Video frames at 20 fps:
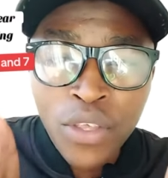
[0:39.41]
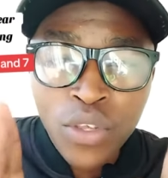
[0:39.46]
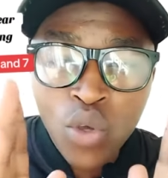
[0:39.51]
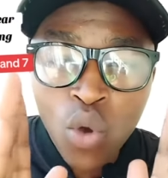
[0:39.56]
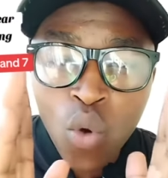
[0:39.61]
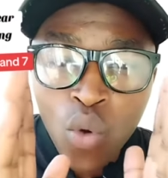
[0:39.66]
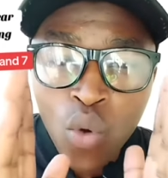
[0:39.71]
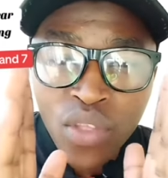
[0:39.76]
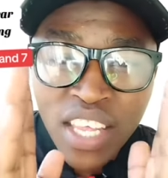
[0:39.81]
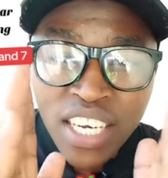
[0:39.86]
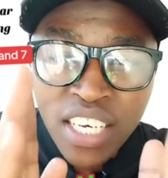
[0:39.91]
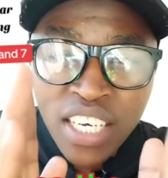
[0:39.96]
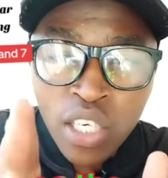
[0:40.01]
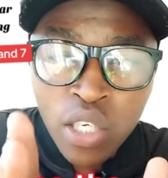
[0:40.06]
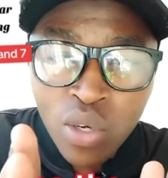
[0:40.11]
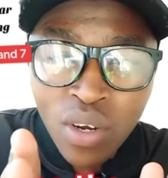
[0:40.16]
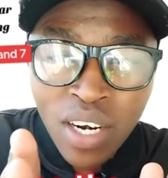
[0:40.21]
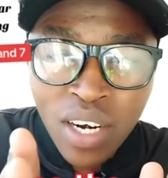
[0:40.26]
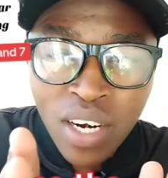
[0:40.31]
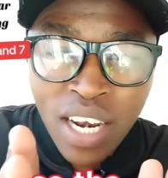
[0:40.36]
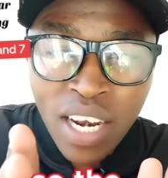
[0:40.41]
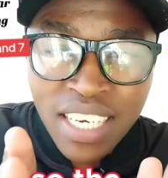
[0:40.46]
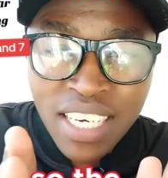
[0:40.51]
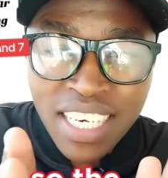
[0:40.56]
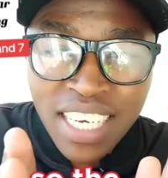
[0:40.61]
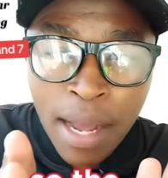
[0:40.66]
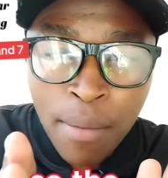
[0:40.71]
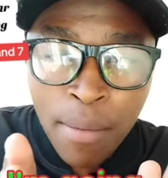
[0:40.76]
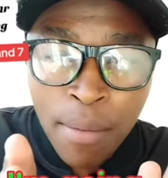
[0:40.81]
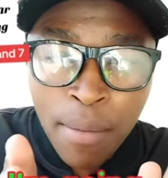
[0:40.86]
So the TikTok live
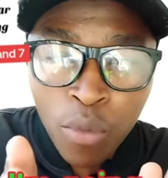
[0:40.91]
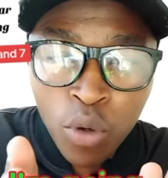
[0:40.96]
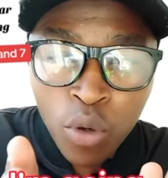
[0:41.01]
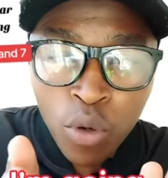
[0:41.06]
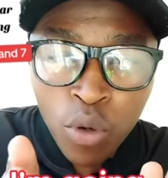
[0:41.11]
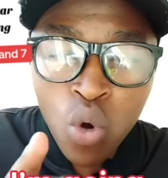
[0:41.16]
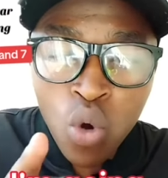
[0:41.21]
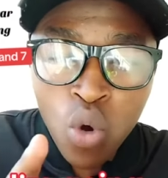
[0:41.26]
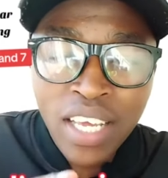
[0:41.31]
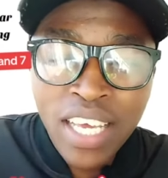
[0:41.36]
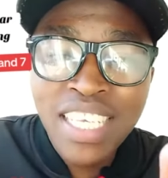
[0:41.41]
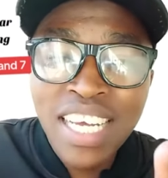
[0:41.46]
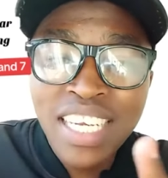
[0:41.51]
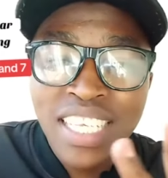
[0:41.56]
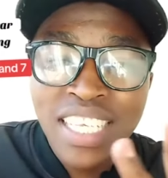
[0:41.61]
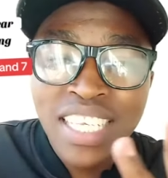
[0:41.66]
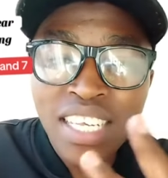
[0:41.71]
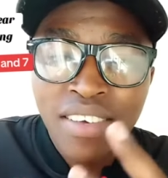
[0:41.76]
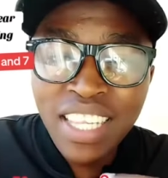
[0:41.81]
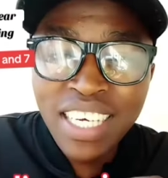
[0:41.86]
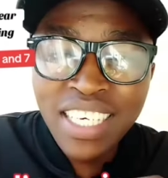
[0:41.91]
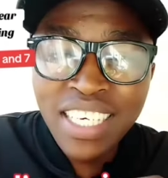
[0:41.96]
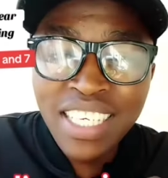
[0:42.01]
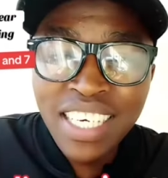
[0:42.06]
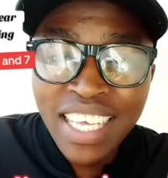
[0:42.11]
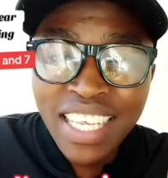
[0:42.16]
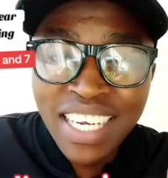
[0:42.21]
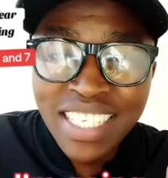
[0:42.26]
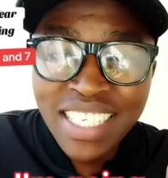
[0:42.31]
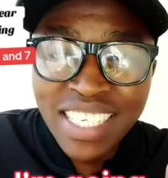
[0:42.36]
training I'm going to hold is at 7.30
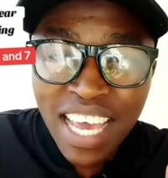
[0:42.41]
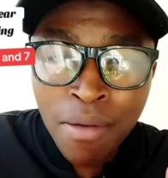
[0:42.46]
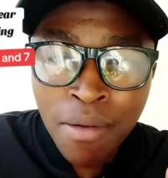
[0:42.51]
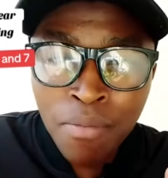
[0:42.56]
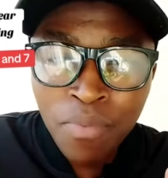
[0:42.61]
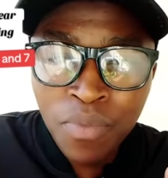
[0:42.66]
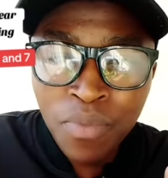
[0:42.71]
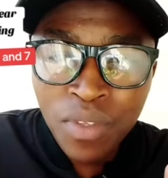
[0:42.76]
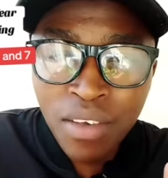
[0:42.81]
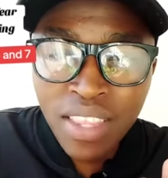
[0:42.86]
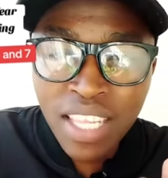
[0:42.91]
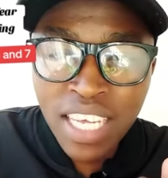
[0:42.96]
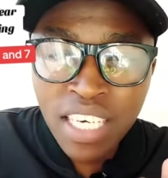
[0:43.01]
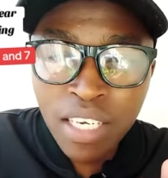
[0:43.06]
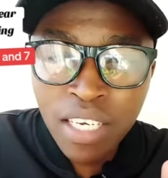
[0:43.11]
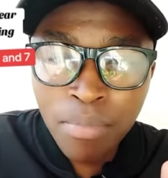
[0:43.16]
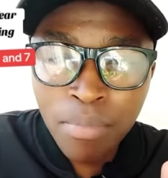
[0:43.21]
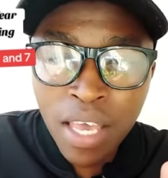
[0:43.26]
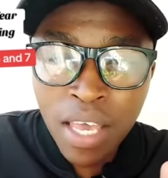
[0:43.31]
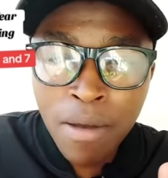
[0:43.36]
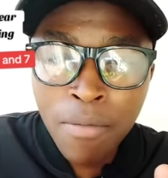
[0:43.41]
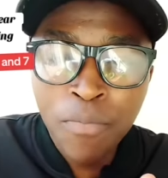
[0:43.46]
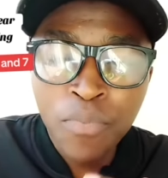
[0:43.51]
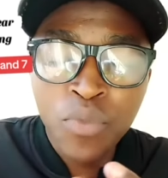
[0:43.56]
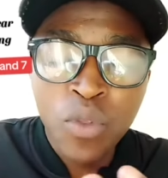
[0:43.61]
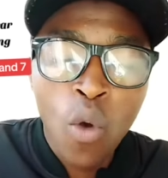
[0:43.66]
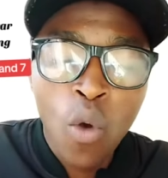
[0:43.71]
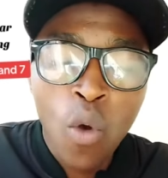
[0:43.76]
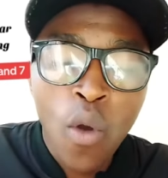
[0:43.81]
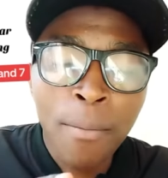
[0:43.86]
Kenyan time, 7.30 p.m.
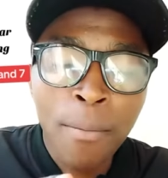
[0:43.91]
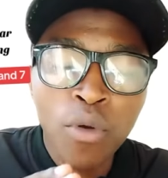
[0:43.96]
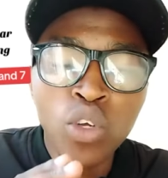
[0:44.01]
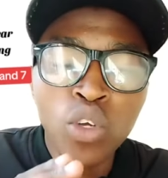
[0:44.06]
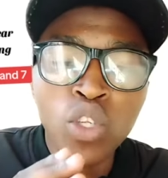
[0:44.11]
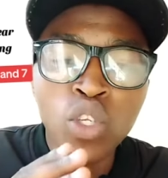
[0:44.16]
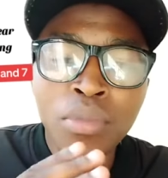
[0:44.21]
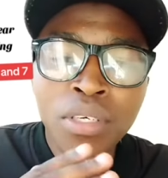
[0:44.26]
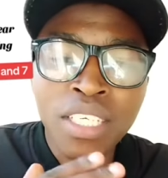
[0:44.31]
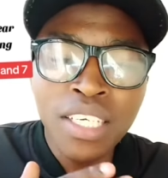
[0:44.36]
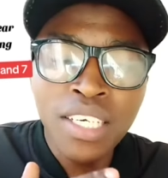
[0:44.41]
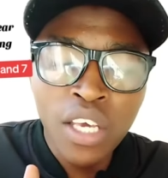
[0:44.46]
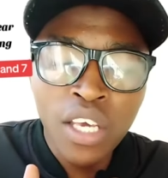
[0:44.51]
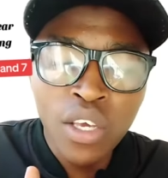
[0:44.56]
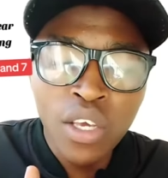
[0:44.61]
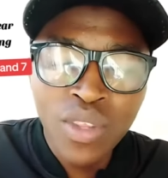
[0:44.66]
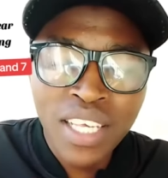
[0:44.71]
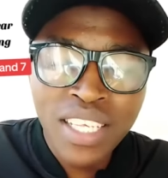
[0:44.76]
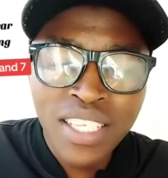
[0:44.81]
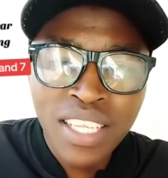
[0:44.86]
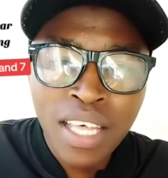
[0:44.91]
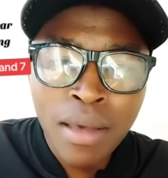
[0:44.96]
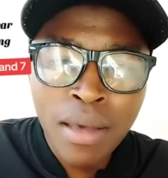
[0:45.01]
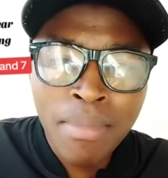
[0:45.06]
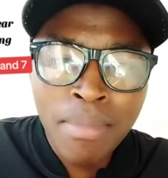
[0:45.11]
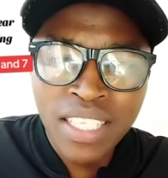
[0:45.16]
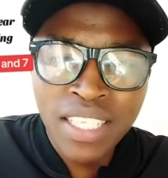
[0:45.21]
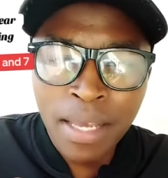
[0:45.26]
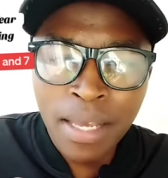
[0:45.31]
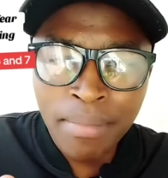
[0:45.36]
where I'm going to be taking you the
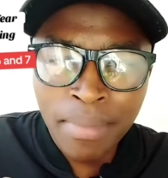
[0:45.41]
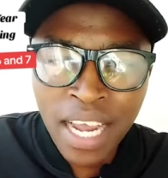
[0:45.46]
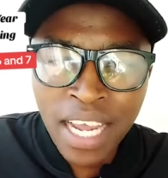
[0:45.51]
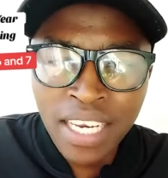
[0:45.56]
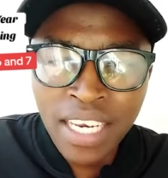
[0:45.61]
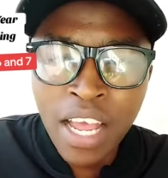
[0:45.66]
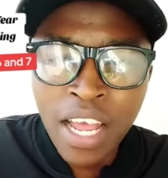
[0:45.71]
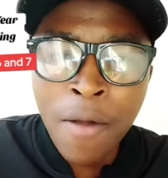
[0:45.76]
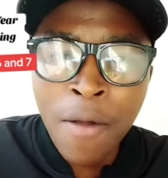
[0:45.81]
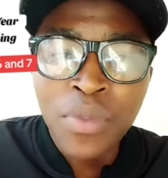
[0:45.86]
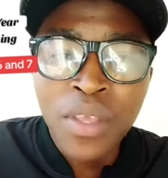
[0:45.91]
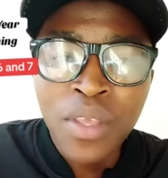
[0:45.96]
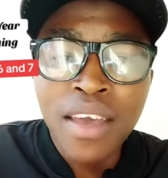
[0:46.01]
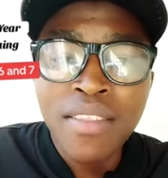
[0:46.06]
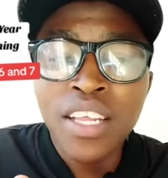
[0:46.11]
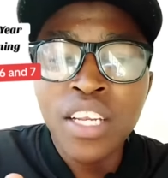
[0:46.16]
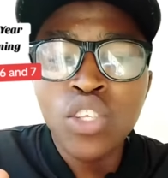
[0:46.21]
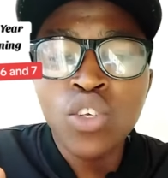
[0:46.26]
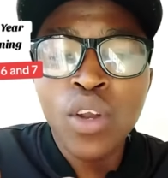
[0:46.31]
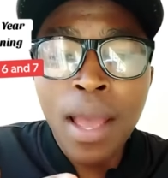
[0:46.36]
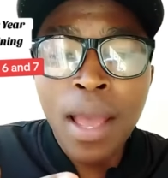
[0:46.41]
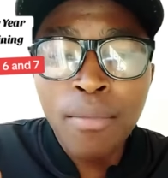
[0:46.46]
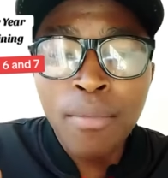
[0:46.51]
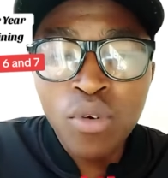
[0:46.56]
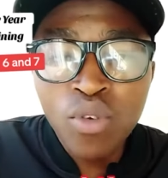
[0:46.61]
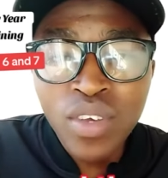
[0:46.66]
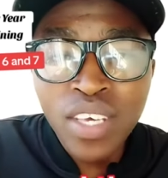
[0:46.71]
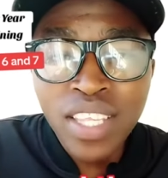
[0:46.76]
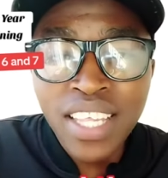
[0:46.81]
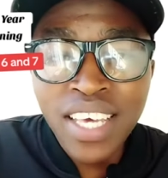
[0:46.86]
step-by-step -step guide. And the reason I
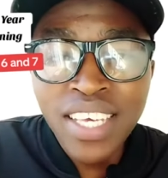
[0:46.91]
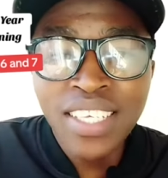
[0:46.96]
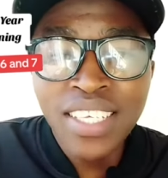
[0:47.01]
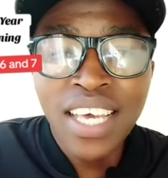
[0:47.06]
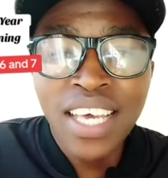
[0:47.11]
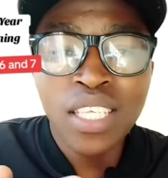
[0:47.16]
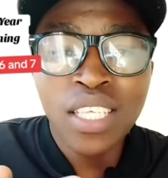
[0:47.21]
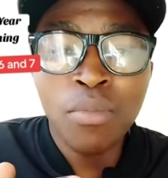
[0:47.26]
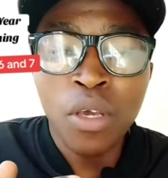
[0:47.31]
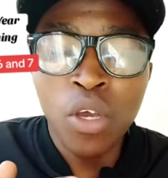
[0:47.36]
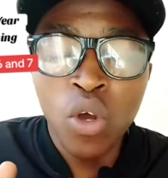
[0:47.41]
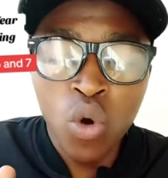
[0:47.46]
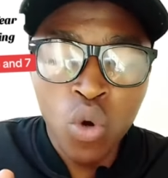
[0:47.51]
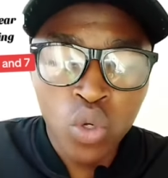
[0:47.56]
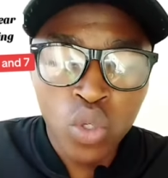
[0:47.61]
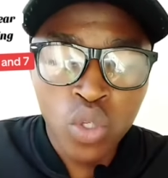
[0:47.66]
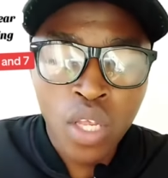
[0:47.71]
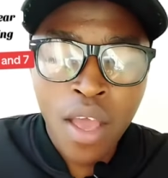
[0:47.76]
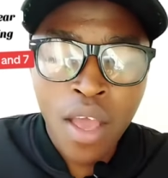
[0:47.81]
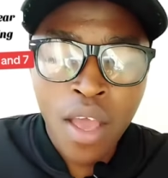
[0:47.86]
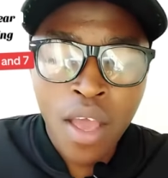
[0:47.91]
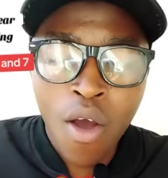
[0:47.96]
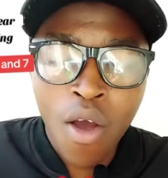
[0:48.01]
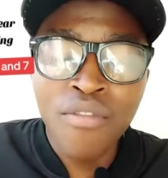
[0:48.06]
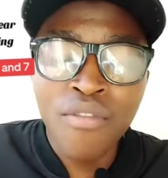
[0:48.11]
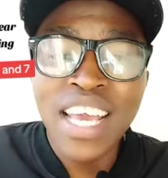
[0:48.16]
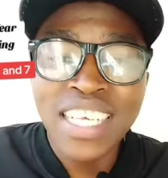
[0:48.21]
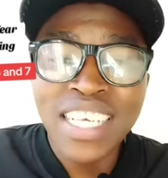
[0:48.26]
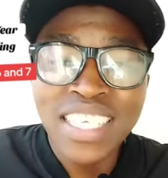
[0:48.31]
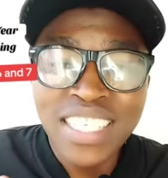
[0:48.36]
am doing this is because
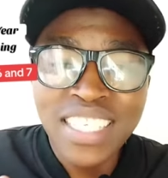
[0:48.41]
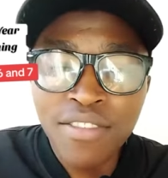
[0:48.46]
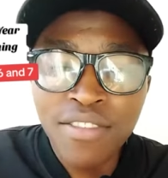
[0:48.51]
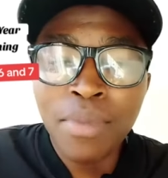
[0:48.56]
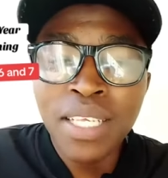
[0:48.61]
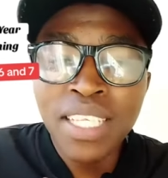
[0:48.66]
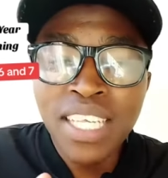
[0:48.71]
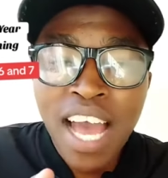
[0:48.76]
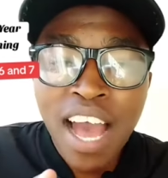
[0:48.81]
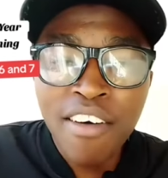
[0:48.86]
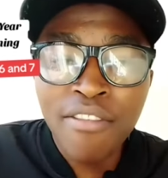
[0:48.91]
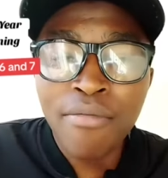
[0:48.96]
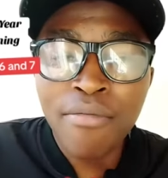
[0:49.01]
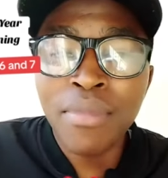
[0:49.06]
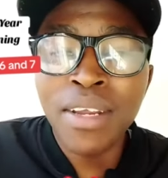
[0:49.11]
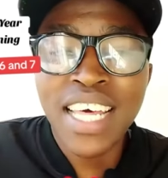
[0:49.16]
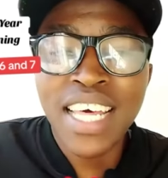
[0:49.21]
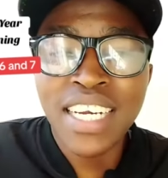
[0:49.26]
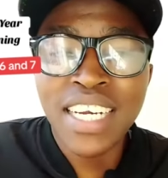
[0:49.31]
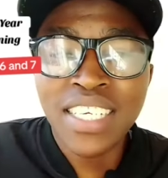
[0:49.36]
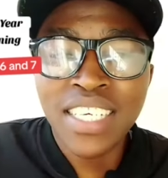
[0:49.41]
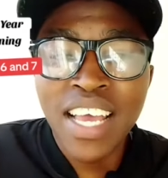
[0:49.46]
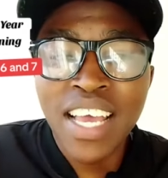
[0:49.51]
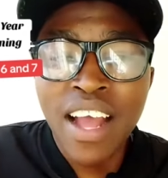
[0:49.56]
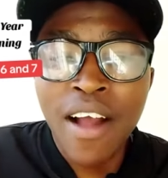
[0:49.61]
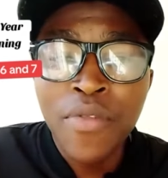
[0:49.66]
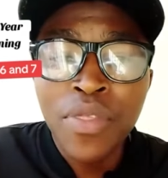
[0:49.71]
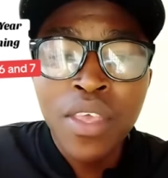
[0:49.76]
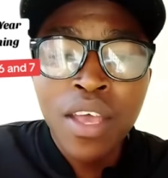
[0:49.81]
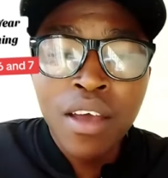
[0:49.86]
of the achievements I have made that
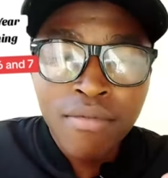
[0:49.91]
year.